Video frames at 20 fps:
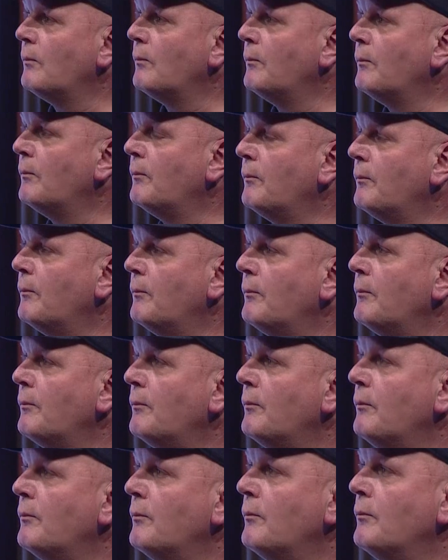much
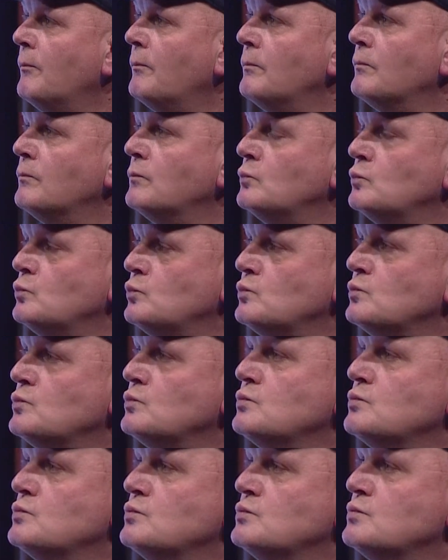
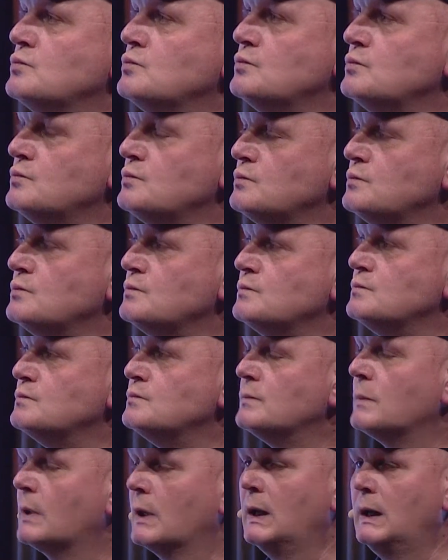more easily
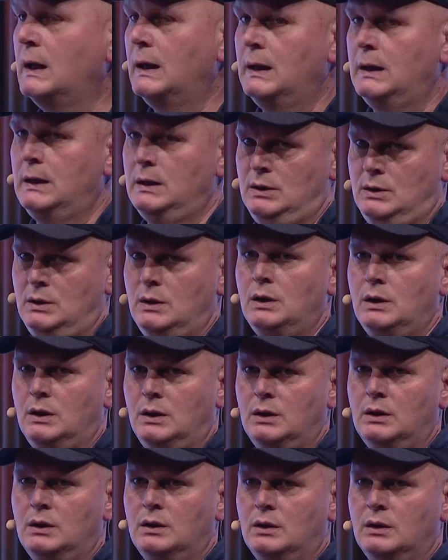led and
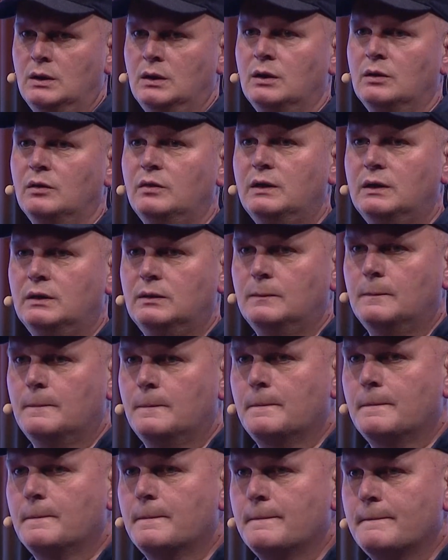so much
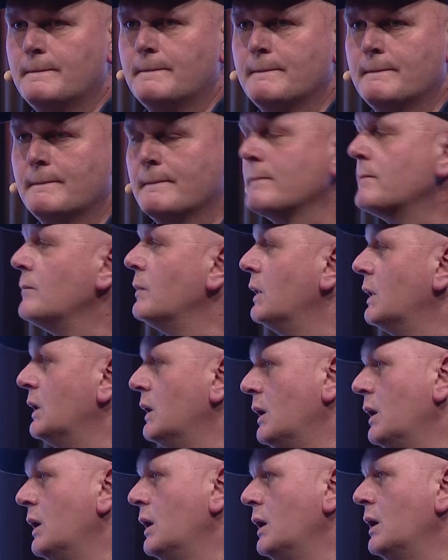more
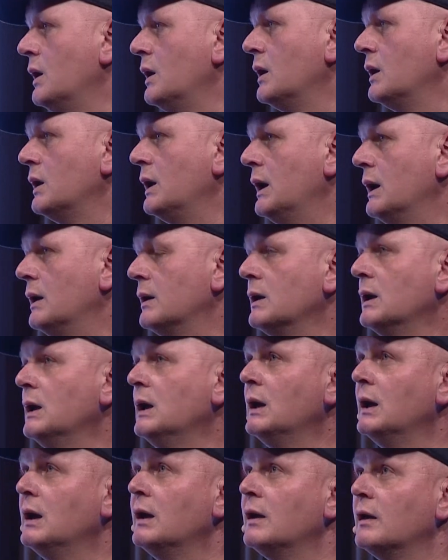profitable. Yeah,
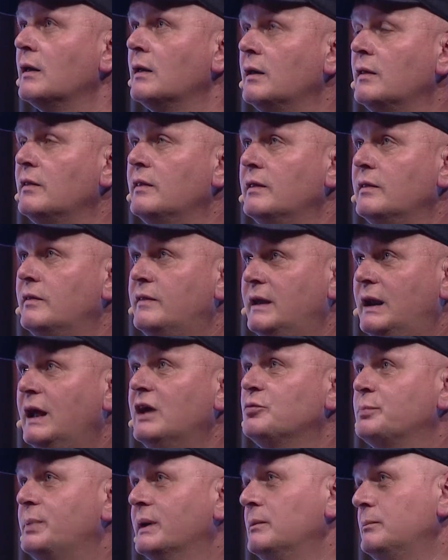that
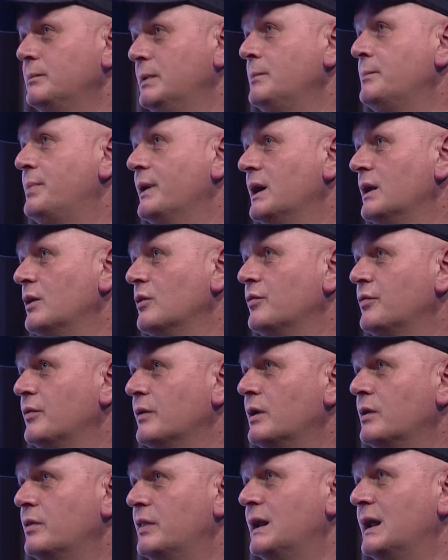has been part
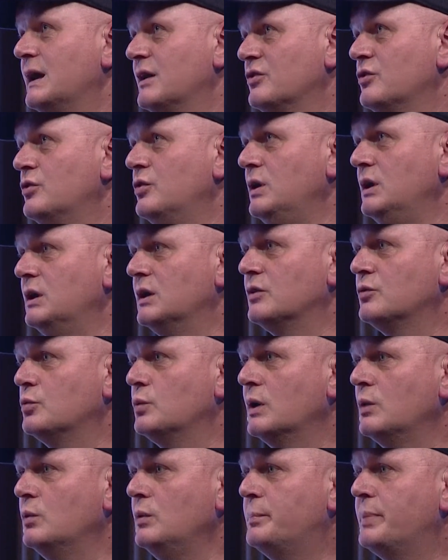of the last 2 years,
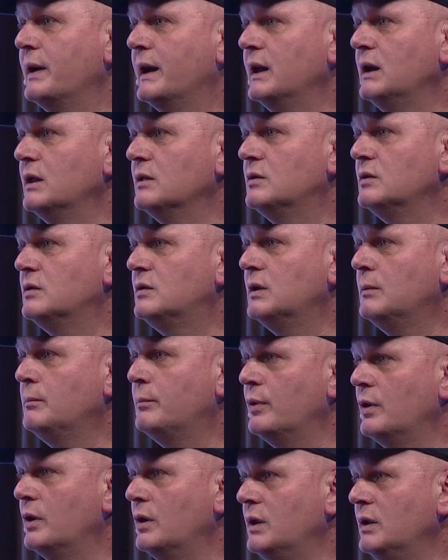where we piloted in
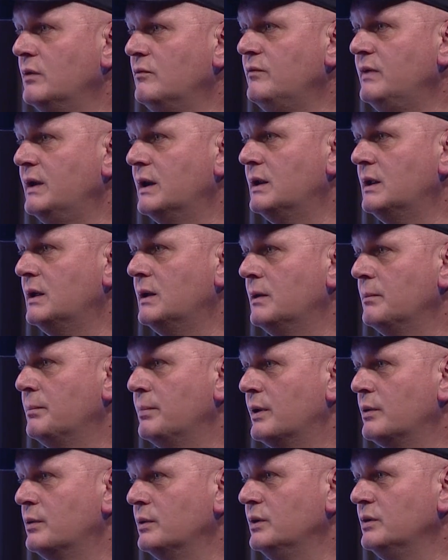Berlin, Vienna,
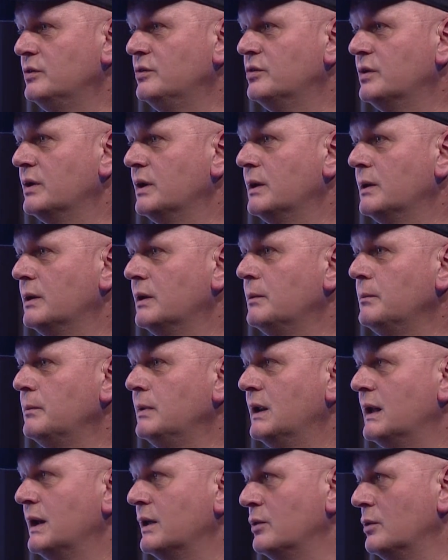Paris,
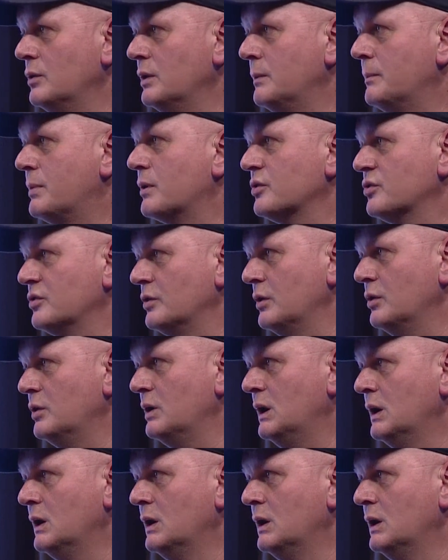Milano, and Barcelona.